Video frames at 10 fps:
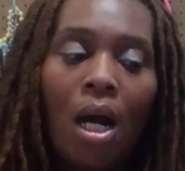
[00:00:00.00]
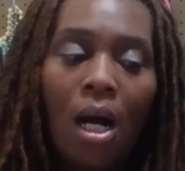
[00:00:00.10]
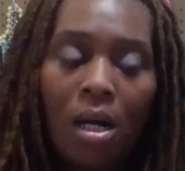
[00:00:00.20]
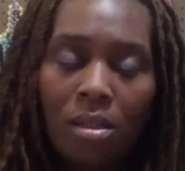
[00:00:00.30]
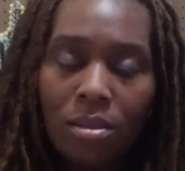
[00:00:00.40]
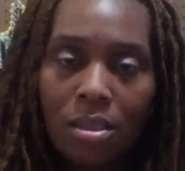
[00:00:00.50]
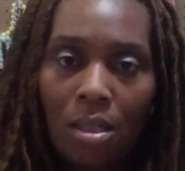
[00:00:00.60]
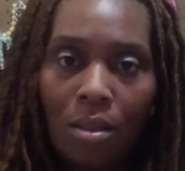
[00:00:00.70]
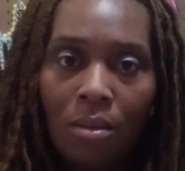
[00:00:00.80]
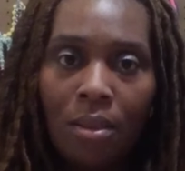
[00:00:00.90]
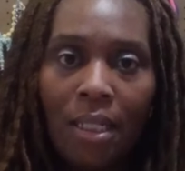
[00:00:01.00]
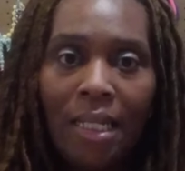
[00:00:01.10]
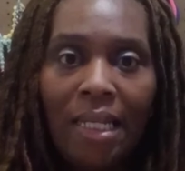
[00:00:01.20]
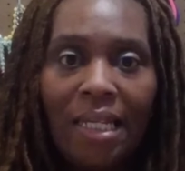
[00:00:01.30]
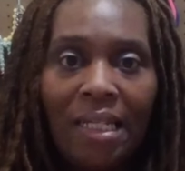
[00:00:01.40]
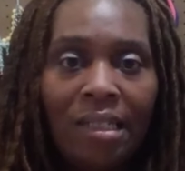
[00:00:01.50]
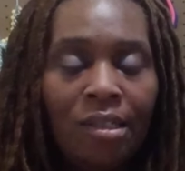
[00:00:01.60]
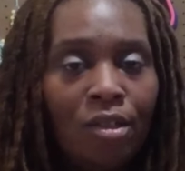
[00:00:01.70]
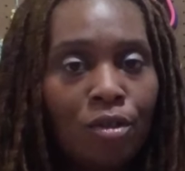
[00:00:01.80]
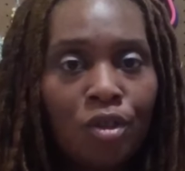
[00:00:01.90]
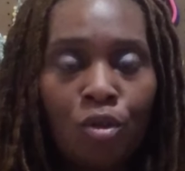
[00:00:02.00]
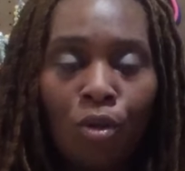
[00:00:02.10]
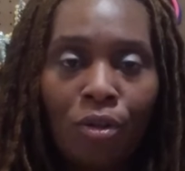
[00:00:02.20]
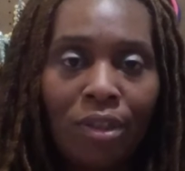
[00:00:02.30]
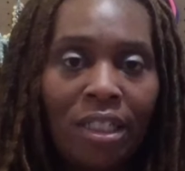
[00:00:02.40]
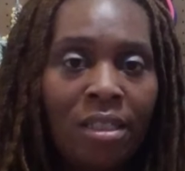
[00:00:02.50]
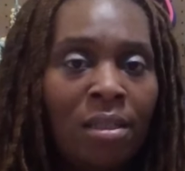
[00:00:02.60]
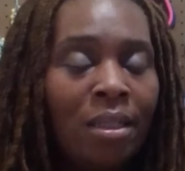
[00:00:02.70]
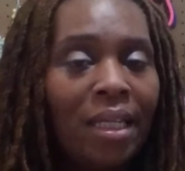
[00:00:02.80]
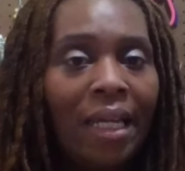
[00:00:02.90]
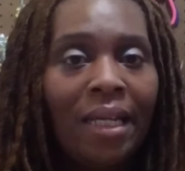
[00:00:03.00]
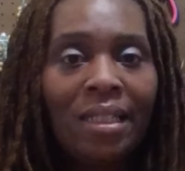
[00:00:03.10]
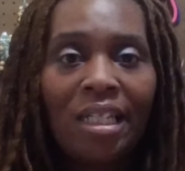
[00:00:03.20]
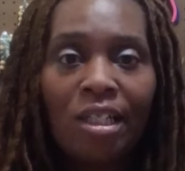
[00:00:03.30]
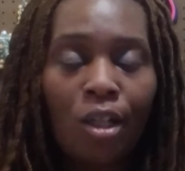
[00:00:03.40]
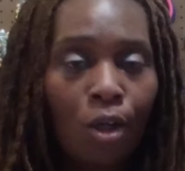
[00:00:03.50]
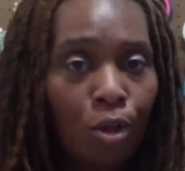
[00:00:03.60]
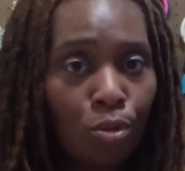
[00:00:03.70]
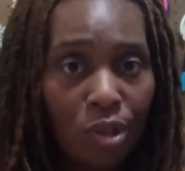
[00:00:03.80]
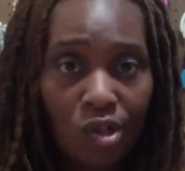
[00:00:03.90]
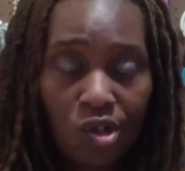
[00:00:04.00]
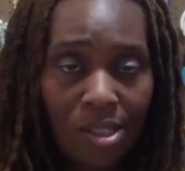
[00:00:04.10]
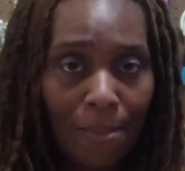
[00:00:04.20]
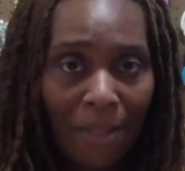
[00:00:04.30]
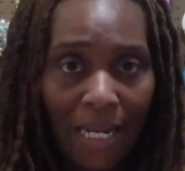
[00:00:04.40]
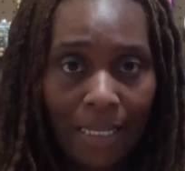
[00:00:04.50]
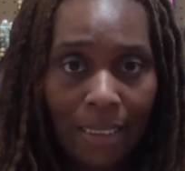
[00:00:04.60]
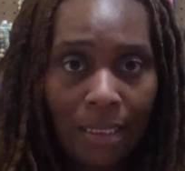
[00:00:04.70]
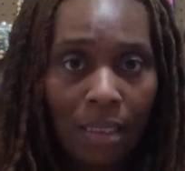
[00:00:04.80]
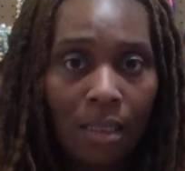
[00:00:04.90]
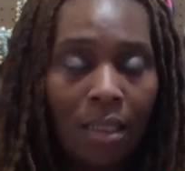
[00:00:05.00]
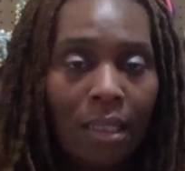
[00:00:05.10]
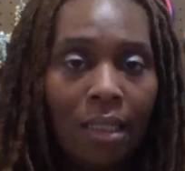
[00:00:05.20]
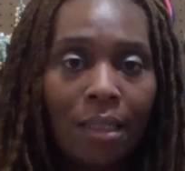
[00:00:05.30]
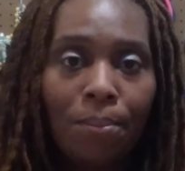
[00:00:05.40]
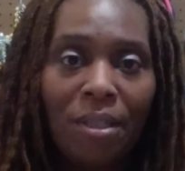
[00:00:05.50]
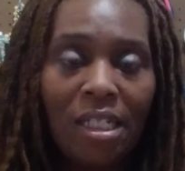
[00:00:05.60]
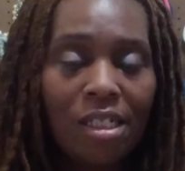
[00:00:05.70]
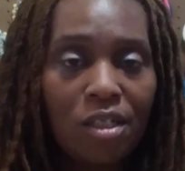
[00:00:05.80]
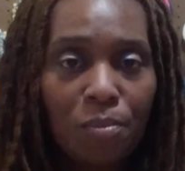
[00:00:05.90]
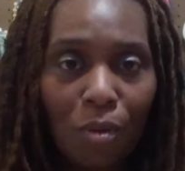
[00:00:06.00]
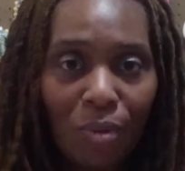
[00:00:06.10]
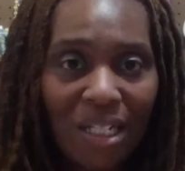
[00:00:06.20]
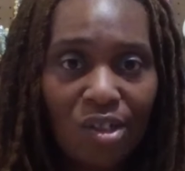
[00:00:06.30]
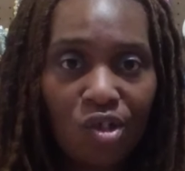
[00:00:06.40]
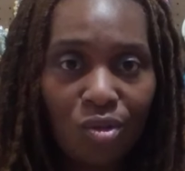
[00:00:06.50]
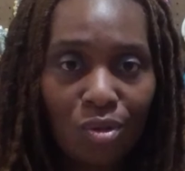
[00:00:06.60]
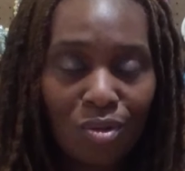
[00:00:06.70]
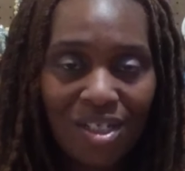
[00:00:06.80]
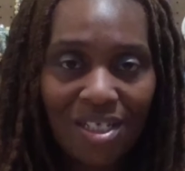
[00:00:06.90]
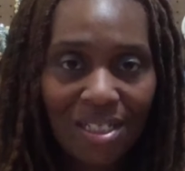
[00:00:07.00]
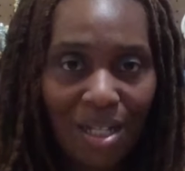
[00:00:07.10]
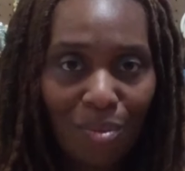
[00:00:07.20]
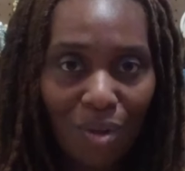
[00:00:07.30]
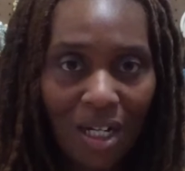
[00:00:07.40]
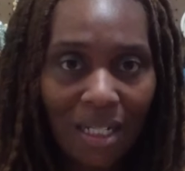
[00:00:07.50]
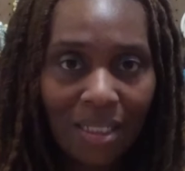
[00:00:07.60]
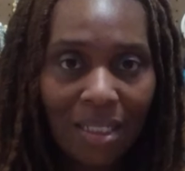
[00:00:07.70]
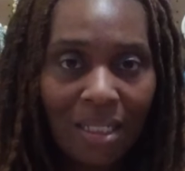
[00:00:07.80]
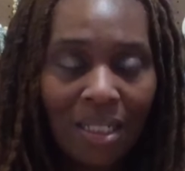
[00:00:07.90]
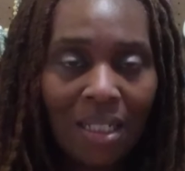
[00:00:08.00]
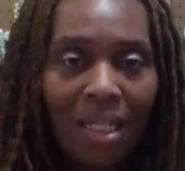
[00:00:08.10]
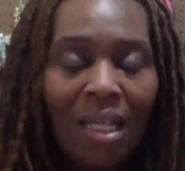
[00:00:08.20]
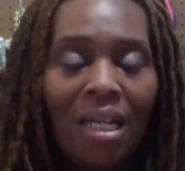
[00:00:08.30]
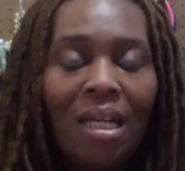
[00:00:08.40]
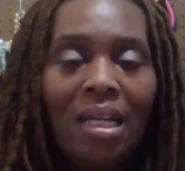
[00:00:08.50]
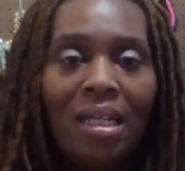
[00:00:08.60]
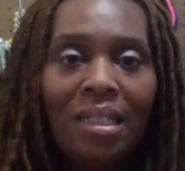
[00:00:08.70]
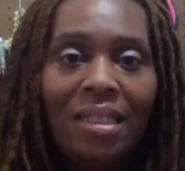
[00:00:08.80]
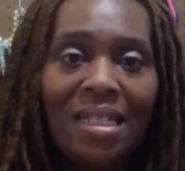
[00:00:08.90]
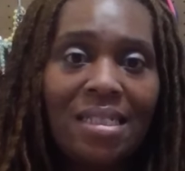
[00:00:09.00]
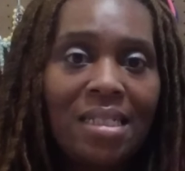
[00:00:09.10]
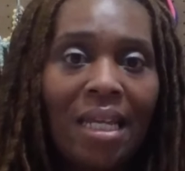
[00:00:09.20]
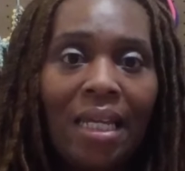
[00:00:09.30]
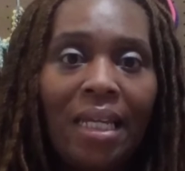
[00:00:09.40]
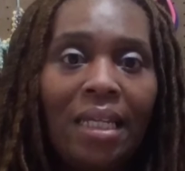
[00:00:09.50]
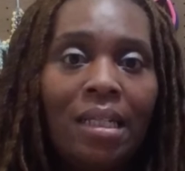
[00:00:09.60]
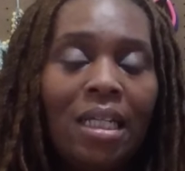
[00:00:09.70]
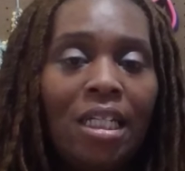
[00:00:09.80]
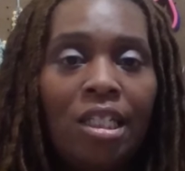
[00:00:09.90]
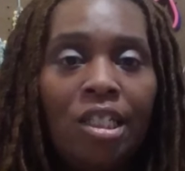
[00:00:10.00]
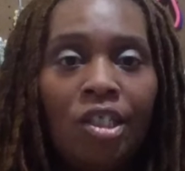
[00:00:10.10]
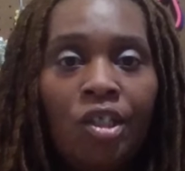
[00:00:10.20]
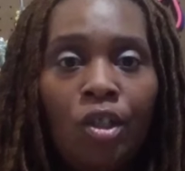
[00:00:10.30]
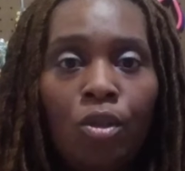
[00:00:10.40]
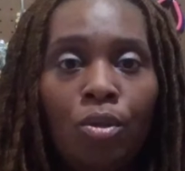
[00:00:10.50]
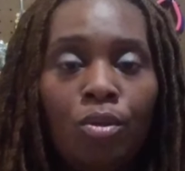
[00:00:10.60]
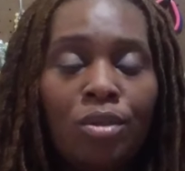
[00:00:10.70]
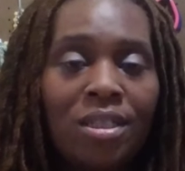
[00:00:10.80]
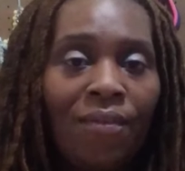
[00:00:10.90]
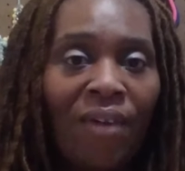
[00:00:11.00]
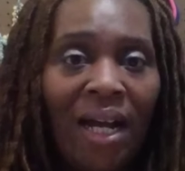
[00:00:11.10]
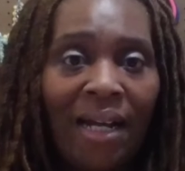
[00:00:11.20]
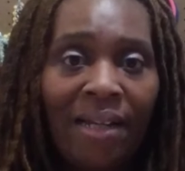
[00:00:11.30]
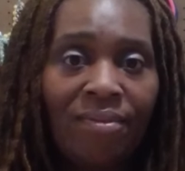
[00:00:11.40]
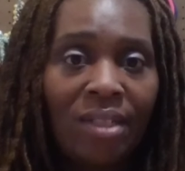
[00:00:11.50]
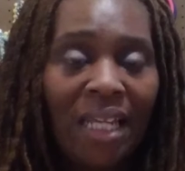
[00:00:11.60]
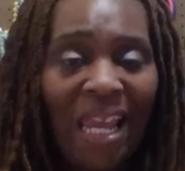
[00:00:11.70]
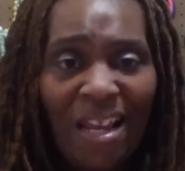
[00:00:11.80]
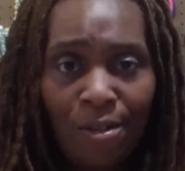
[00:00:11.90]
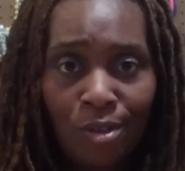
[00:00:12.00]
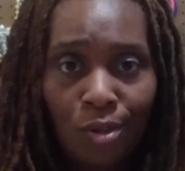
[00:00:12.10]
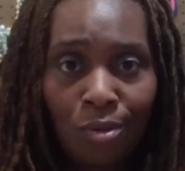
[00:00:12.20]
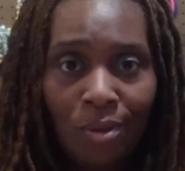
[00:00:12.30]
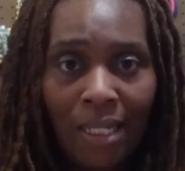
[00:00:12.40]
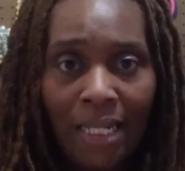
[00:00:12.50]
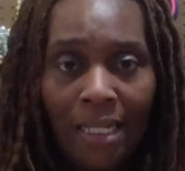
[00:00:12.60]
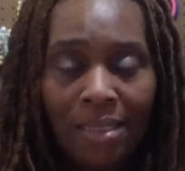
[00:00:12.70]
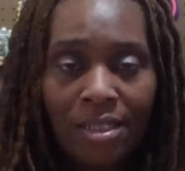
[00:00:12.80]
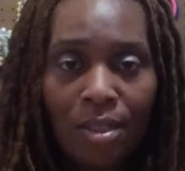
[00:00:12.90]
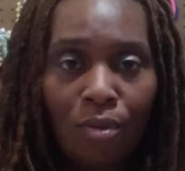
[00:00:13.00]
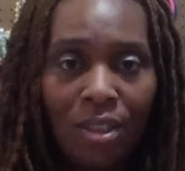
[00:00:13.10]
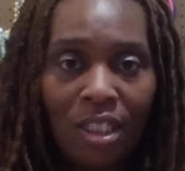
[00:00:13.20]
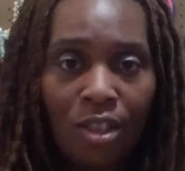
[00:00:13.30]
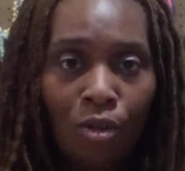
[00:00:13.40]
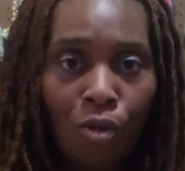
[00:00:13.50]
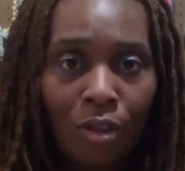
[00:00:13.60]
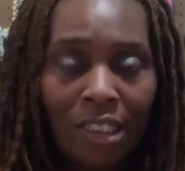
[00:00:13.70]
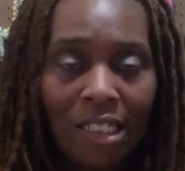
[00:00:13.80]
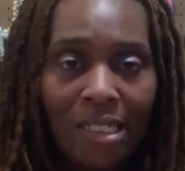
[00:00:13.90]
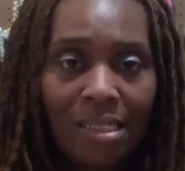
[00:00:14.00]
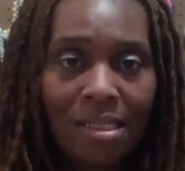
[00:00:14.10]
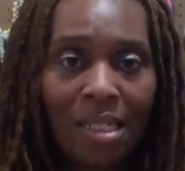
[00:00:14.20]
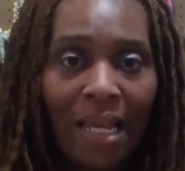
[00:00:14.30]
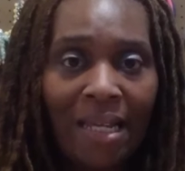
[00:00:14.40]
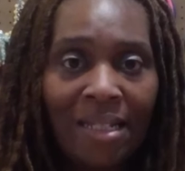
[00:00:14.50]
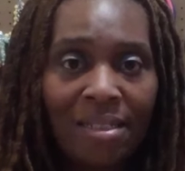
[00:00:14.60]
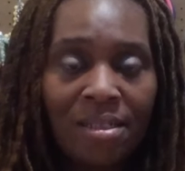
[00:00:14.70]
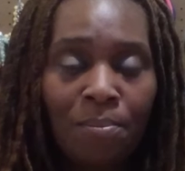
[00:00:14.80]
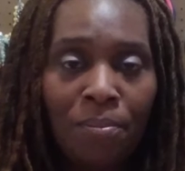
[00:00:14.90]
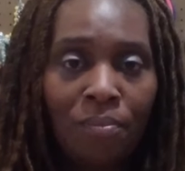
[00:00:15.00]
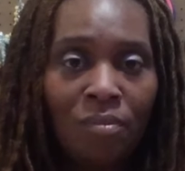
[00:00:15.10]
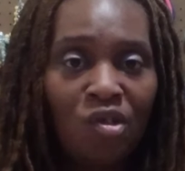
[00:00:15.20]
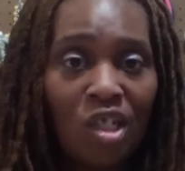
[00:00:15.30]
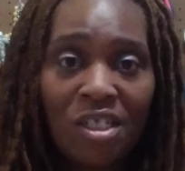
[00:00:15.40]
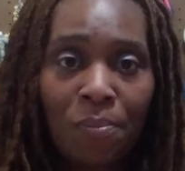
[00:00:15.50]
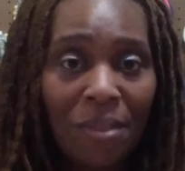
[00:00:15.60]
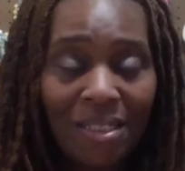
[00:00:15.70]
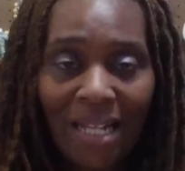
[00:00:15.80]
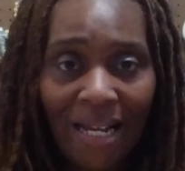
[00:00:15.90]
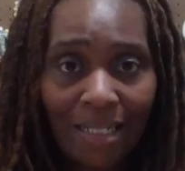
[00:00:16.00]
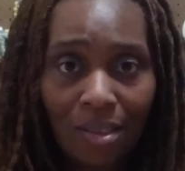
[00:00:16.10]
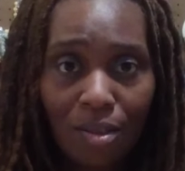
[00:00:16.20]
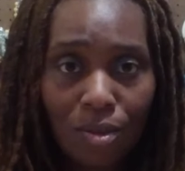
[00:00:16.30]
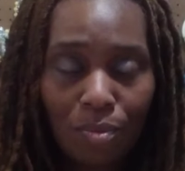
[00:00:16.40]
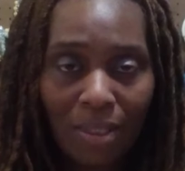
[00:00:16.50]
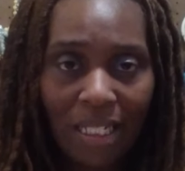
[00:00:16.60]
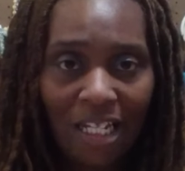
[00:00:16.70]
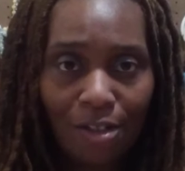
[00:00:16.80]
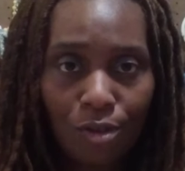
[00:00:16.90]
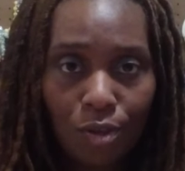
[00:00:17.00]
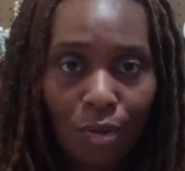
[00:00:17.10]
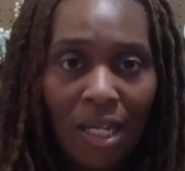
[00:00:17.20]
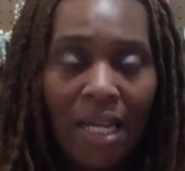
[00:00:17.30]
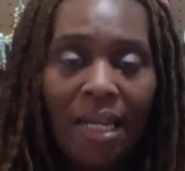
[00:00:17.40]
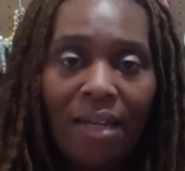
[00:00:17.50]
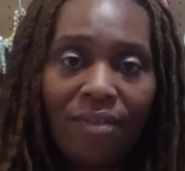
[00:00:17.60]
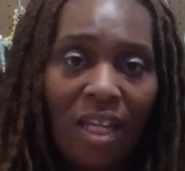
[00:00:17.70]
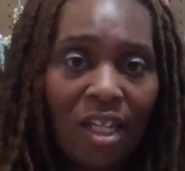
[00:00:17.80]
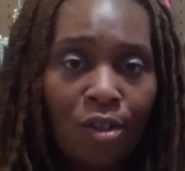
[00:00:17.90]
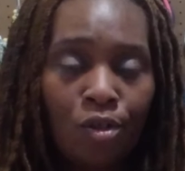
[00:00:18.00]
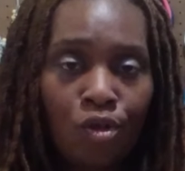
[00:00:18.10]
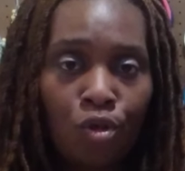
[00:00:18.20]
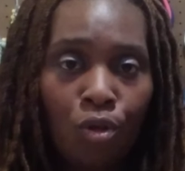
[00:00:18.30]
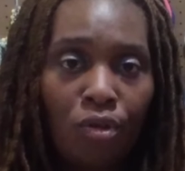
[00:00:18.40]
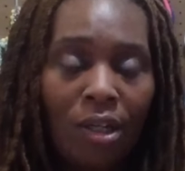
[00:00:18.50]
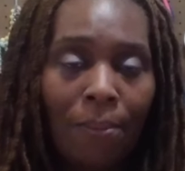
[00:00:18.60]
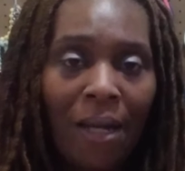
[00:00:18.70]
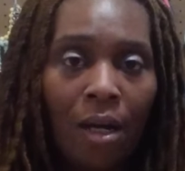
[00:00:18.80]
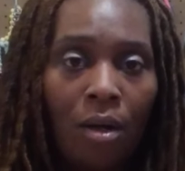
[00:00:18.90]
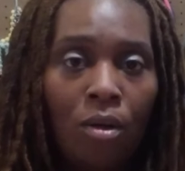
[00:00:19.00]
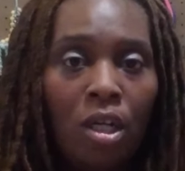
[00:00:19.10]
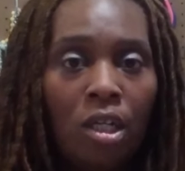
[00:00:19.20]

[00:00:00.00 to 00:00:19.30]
Also, your story can encourage somebody. It can be inspirational to someone. Let's say you survived cancer and someone in your audience has just been diagnosed with cancer. If they hear your story about